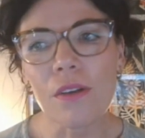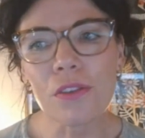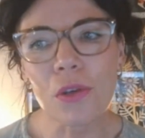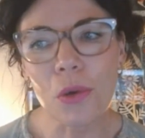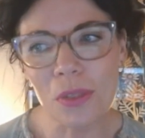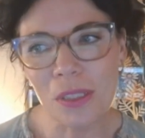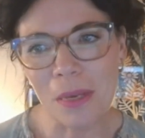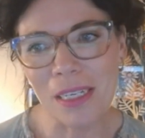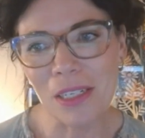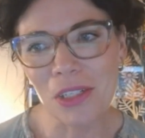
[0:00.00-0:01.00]
Of
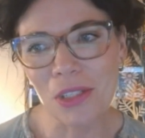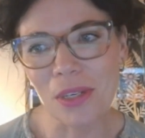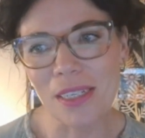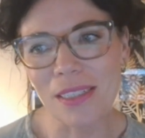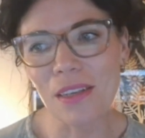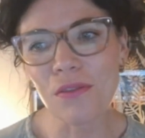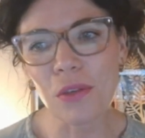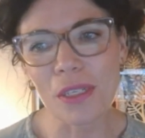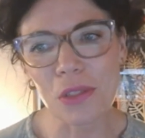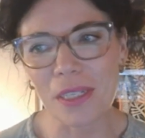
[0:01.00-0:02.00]
course, manage stress,
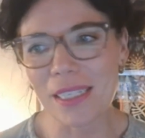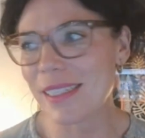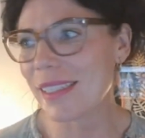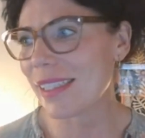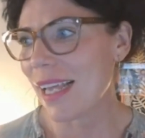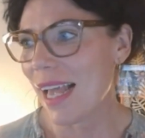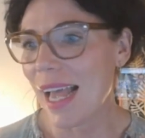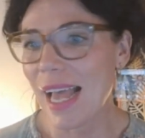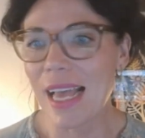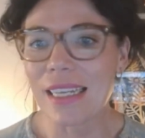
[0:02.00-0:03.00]
avoid triggers,
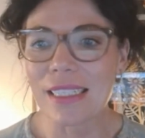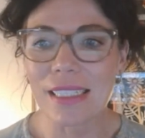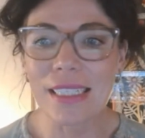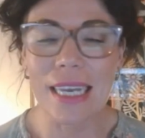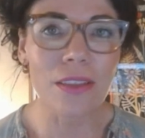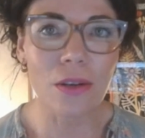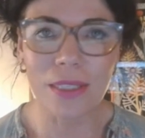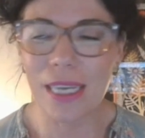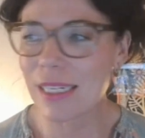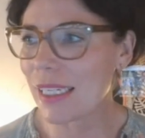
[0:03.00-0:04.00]
and take
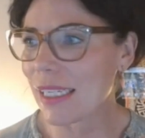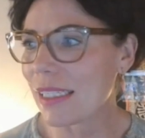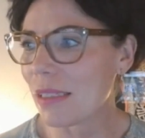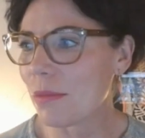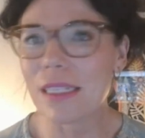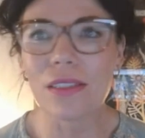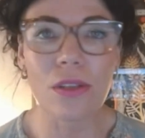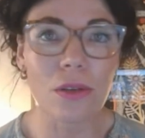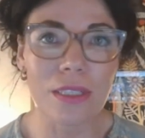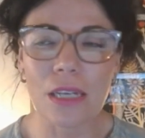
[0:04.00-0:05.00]
those
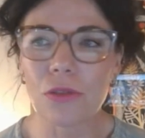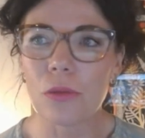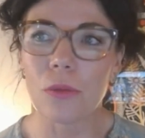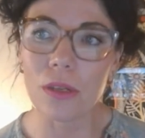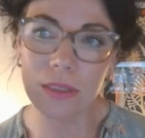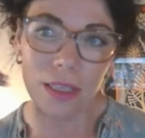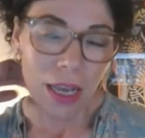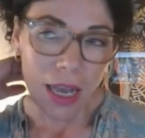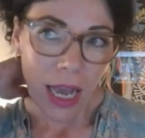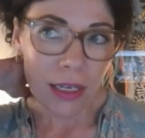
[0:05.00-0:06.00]
antihistamines, those natural
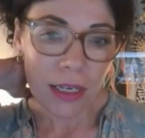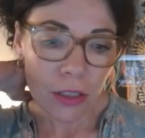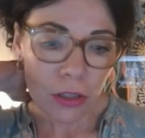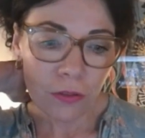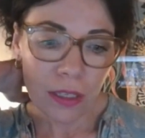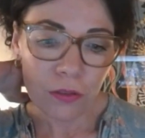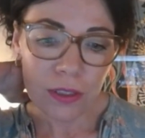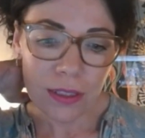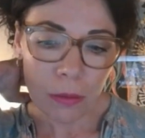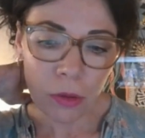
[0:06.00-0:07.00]
ones. And in actual
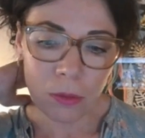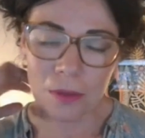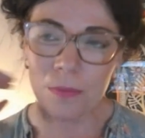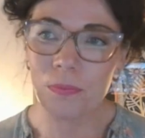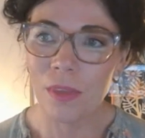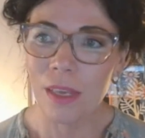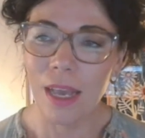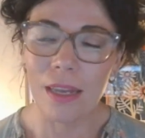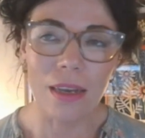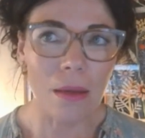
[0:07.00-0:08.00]
fact, for some women,
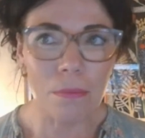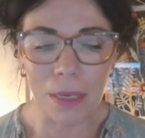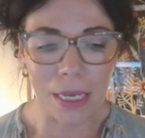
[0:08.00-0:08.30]
and I